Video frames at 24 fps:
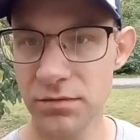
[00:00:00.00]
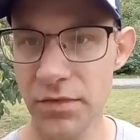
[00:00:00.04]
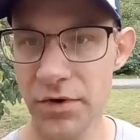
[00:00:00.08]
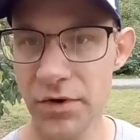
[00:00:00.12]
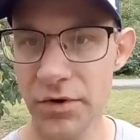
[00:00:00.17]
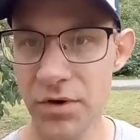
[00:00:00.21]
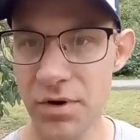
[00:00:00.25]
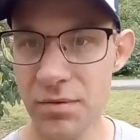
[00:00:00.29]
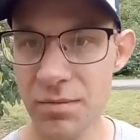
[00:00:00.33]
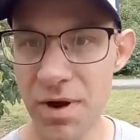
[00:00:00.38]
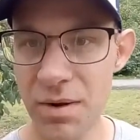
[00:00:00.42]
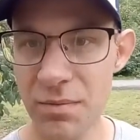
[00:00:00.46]

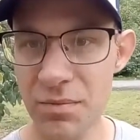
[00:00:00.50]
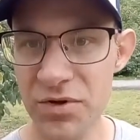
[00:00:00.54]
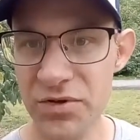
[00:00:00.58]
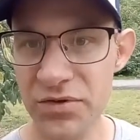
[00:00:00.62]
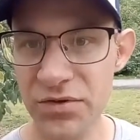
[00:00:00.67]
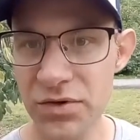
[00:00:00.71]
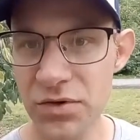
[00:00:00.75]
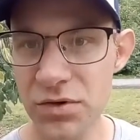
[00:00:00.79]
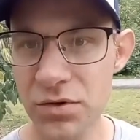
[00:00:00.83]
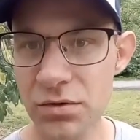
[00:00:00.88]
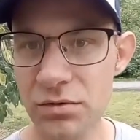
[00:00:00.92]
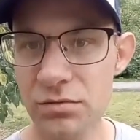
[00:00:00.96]
remember
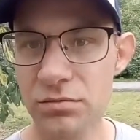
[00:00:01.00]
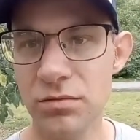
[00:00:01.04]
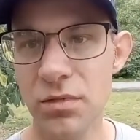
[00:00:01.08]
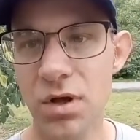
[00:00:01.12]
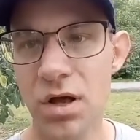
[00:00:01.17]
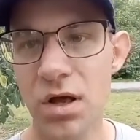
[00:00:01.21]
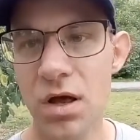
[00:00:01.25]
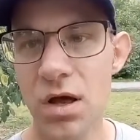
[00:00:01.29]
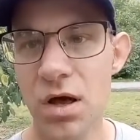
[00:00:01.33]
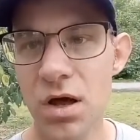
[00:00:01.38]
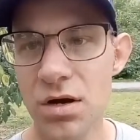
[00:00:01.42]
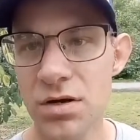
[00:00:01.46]
to
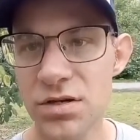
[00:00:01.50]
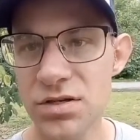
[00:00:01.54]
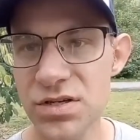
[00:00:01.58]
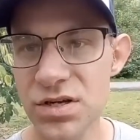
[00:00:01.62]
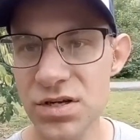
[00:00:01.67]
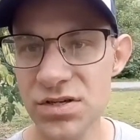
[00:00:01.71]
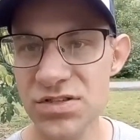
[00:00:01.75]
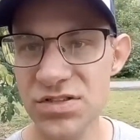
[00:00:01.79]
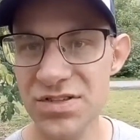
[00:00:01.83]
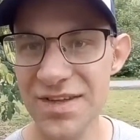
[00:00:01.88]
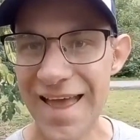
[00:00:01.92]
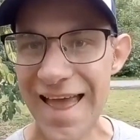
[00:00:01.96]

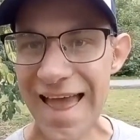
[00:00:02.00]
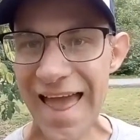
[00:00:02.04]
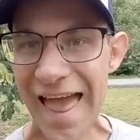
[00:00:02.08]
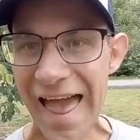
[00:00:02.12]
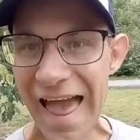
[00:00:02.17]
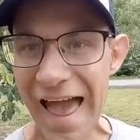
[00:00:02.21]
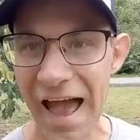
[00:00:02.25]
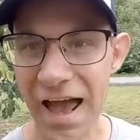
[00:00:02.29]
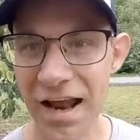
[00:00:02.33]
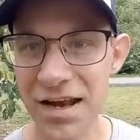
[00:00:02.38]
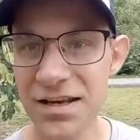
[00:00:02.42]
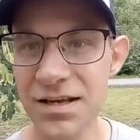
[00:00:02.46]
just
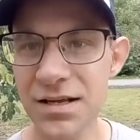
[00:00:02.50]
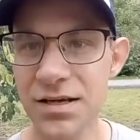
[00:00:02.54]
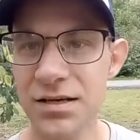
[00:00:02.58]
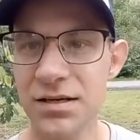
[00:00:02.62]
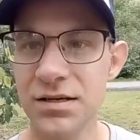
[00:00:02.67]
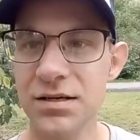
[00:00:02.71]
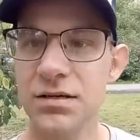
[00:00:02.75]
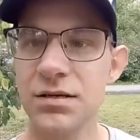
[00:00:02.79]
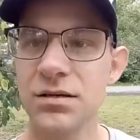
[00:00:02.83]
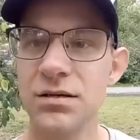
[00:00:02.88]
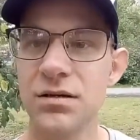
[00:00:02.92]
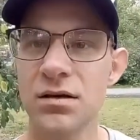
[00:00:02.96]
add
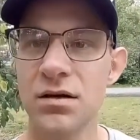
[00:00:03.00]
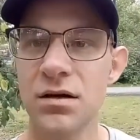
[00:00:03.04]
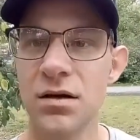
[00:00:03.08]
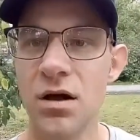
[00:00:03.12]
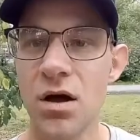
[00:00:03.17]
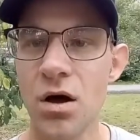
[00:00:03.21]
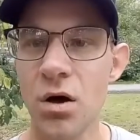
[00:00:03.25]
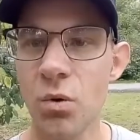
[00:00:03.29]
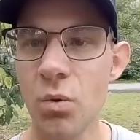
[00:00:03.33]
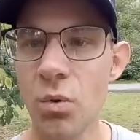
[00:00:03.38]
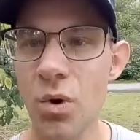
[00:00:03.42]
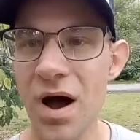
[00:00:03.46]

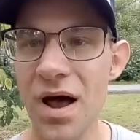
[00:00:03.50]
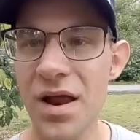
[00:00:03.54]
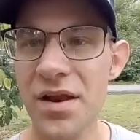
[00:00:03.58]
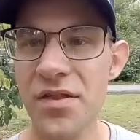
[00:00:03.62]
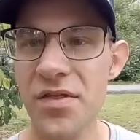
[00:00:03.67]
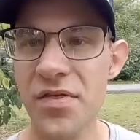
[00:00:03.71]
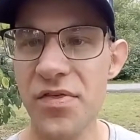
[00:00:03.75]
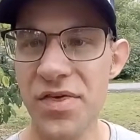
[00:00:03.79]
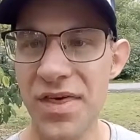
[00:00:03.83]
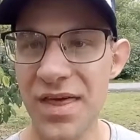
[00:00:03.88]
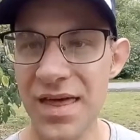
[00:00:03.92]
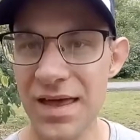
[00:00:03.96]
one
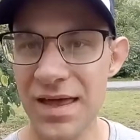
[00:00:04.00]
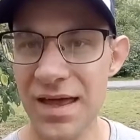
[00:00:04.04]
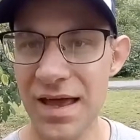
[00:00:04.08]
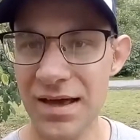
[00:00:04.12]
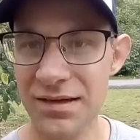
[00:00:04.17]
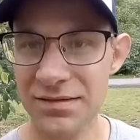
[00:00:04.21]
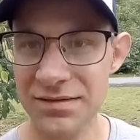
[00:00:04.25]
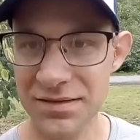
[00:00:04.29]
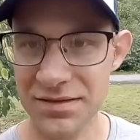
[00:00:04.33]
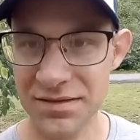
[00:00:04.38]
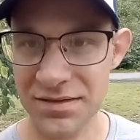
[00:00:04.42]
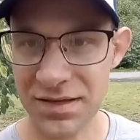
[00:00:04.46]
thing
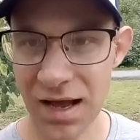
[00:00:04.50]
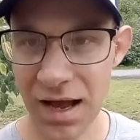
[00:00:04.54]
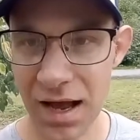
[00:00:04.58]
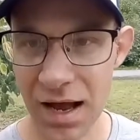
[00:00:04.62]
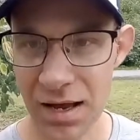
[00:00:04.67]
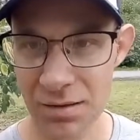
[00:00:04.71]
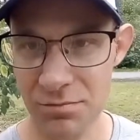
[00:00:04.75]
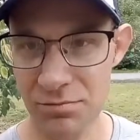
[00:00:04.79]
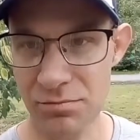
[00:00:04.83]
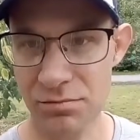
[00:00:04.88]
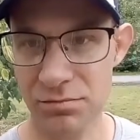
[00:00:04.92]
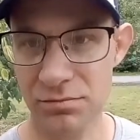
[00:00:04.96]
at a
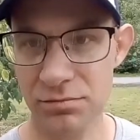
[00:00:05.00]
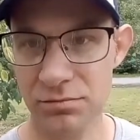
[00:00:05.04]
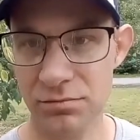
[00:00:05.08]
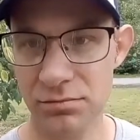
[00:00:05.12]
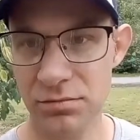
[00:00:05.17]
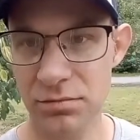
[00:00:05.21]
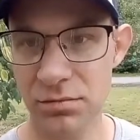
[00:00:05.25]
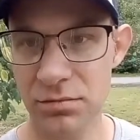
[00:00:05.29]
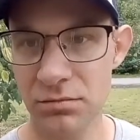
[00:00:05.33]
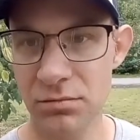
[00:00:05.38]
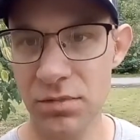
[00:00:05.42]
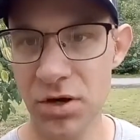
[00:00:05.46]
time,
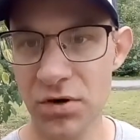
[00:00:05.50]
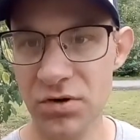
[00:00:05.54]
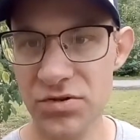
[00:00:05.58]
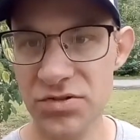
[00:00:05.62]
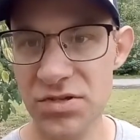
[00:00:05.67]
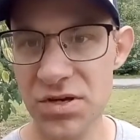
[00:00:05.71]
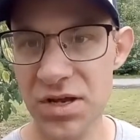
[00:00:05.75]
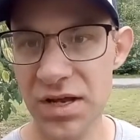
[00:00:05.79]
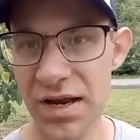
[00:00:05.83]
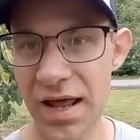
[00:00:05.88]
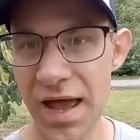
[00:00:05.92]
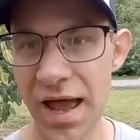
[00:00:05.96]
because you
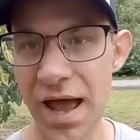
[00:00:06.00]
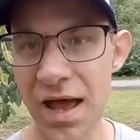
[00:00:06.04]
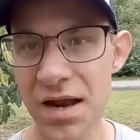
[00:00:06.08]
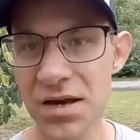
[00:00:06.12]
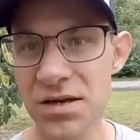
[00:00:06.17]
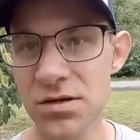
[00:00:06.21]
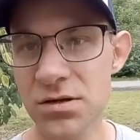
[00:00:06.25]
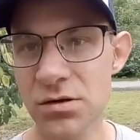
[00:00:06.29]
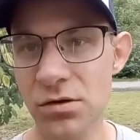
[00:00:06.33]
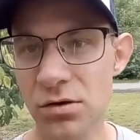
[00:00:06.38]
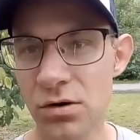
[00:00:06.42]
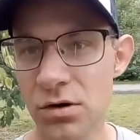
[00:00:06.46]
can add
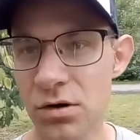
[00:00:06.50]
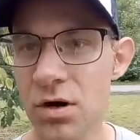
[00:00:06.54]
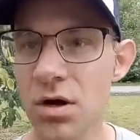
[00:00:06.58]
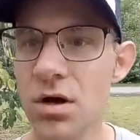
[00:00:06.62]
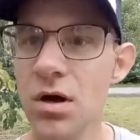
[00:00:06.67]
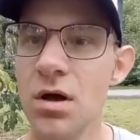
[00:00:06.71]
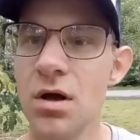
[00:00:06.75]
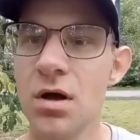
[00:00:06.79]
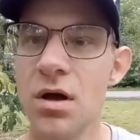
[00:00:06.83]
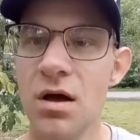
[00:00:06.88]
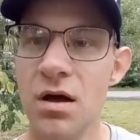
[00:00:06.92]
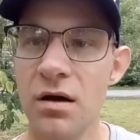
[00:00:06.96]
your
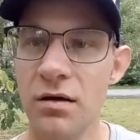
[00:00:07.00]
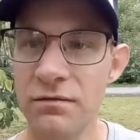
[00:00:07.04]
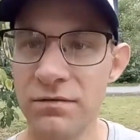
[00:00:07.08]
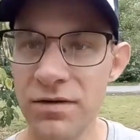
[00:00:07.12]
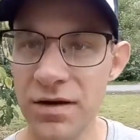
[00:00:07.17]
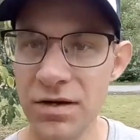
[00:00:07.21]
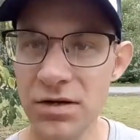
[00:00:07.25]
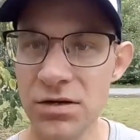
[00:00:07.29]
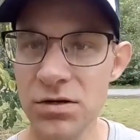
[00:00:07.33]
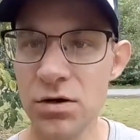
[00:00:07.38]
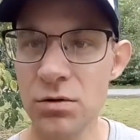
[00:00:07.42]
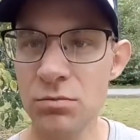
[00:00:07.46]

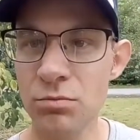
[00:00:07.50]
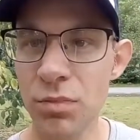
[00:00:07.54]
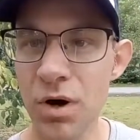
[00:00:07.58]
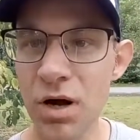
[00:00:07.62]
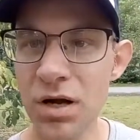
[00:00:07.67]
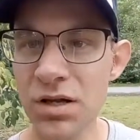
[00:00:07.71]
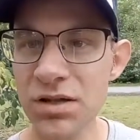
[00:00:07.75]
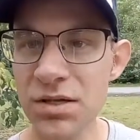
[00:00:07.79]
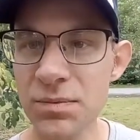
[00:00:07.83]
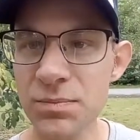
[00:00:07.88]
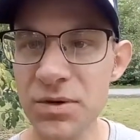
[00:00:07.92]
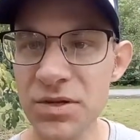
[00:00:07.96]
video
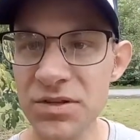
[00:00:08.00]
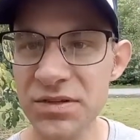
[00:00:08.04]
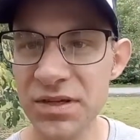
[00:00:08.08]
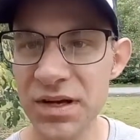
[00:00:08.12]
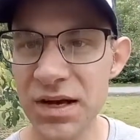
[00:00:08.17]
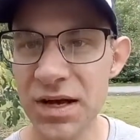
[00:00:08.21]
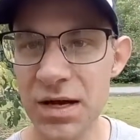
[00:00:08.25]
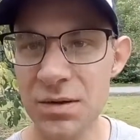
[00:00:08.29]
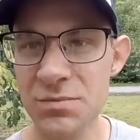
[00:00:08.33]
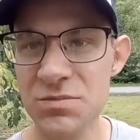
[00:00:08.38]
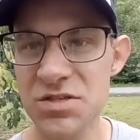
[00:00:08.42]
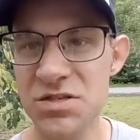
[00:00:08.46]
multiple
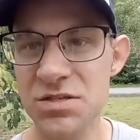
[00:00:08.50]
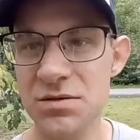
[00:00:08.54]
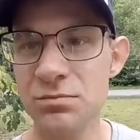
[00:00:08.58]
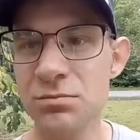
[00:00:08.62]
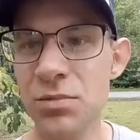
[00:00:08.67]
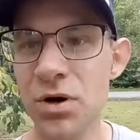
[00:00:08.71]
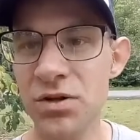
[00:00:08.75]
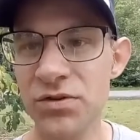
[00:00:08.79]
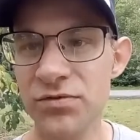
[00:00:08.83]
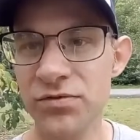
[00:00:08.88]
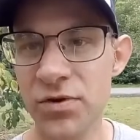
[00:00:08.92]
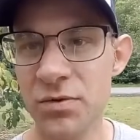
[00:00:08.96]
times
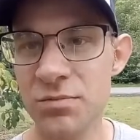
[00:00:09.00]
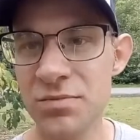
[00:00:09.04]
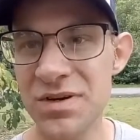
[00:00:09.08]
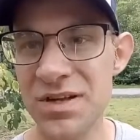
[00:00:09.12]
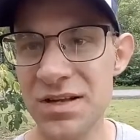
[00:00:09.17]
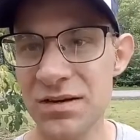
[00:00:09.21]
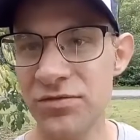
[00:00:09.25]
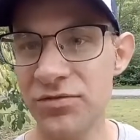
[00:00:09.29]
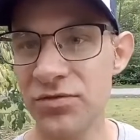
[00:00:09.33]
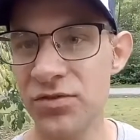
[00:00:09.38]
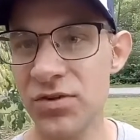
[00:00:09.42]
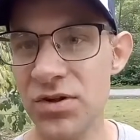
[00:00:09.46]
but from
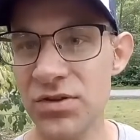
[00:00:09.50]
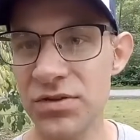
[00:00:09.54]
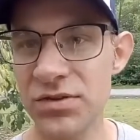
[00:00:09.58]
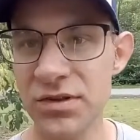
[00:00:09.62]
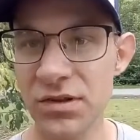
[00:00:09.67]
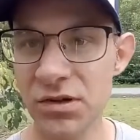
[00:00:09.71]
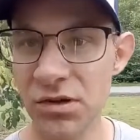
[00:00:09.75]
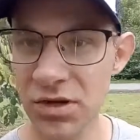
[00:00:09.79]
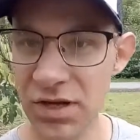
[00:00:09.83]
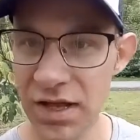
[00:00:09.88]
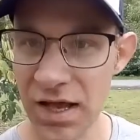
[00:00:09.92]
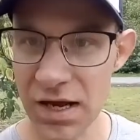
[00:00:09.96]
different
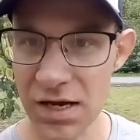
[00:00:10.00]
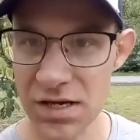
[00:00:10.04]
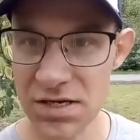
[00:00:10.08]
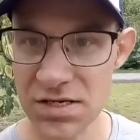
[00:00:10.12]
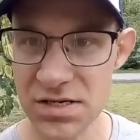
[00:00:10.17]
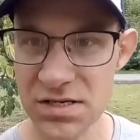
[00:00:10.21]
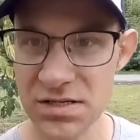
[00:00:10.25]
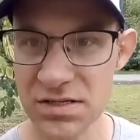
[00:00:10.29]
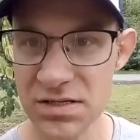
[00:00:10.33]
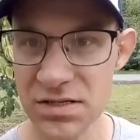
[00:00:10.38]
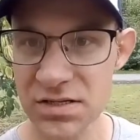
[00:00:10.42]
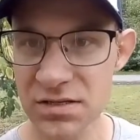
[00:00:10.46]

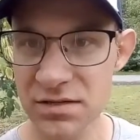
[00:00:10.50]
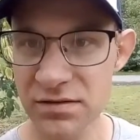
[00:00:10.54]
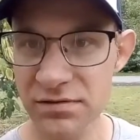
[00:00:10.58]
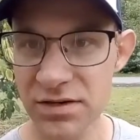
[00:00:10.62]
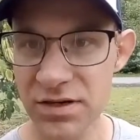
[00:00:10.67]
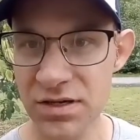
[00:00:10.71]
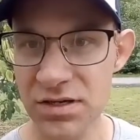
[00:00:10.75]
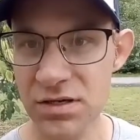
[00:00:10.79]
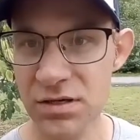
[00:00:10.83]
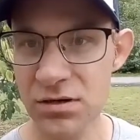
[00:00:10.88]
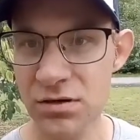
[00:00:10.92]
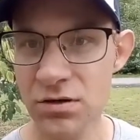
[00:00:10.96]
locations in the
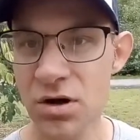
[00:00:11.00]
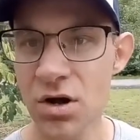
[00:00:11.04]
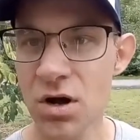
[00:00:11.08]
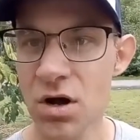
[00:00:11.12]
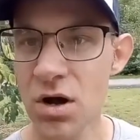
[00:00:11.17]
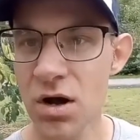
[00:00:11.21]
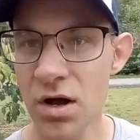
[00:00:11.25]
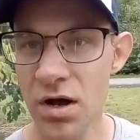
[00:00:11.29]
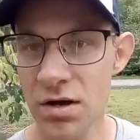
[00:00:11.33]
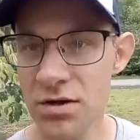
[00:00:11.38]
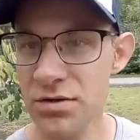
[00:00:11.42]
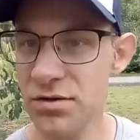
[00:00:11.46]
video,
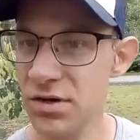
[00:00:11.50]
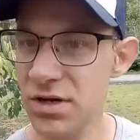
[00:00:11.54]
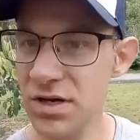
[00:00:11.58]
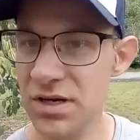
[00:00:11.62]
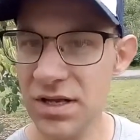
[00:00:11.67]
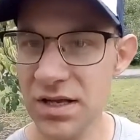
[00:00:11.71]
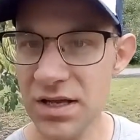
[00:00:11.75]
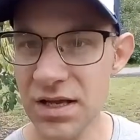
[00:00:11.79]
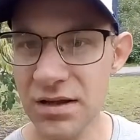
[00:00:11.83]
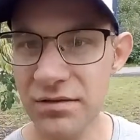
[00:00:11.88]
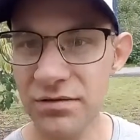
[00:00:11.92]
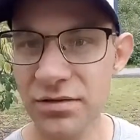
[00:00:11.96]
and you can
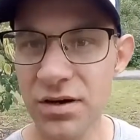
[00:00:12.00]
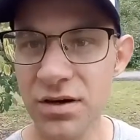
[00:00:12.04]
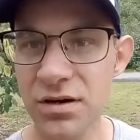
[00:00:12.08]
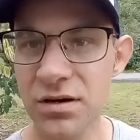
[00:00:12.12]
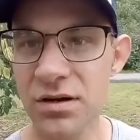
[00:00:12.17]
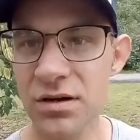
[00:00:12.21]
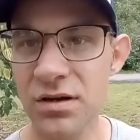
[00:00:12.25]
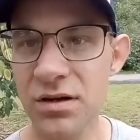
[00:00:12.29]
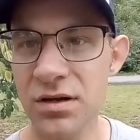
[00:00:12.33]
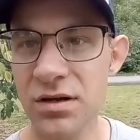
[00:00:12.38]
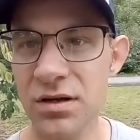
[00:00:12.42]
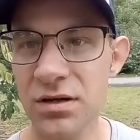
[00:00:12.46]

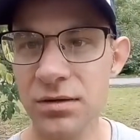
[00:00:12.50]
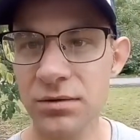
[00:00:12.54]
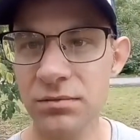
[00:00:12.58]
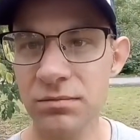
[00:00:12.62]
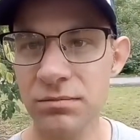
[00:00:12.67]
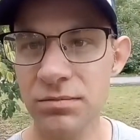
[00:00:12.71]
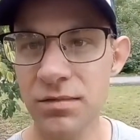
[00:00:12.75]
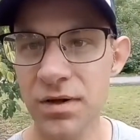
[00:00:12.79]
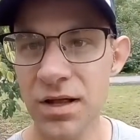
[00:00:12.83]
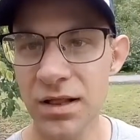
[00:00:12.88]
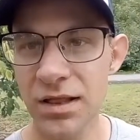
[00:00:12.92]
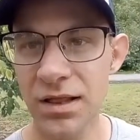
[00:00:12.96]
even
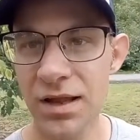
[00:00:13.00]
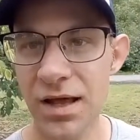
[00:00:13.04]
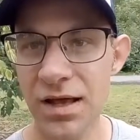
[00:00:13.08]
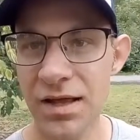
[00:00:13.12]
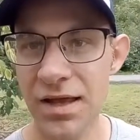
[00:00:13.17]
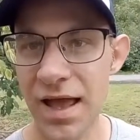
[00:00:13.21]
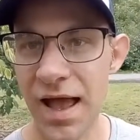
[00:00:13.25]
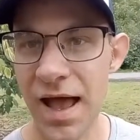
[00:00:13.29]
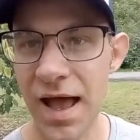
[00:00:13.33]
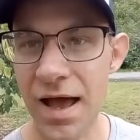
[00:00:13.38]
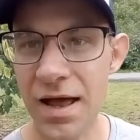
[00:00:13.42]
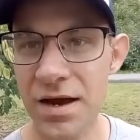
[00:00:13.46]
like
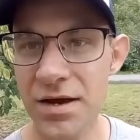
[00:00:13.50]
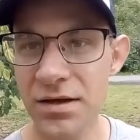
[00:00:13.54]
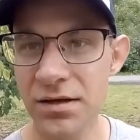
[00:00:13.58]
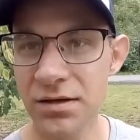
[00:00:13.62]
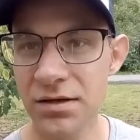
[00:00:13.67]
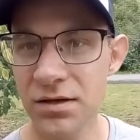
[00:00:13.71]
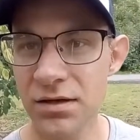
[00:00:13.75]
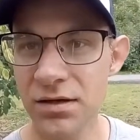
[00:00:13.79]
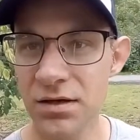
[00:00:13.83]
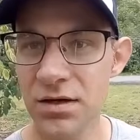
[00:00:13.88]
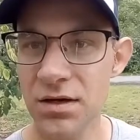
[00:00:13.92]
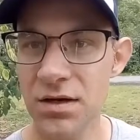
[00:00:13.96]
add
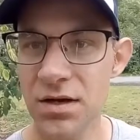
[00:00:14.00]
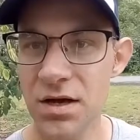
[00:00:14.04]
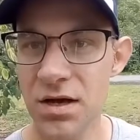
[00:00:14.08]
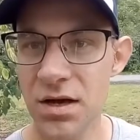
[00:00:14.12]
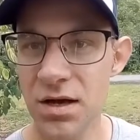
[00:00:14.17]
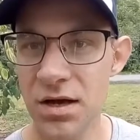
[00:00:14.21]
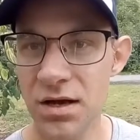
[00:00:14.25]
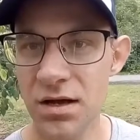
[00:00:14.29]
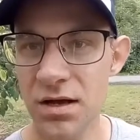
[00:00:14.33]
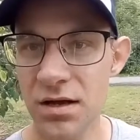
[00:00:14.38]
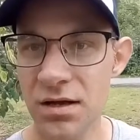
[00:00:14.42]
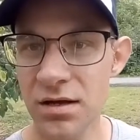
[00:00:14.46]

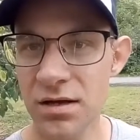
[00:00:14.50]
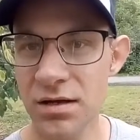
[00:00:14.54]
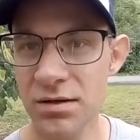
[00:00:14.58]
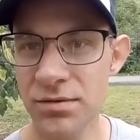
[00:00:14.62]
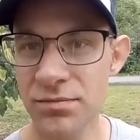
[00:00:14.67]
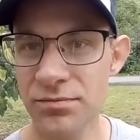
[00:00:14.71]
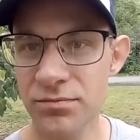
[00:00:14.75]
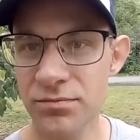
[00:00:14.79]
the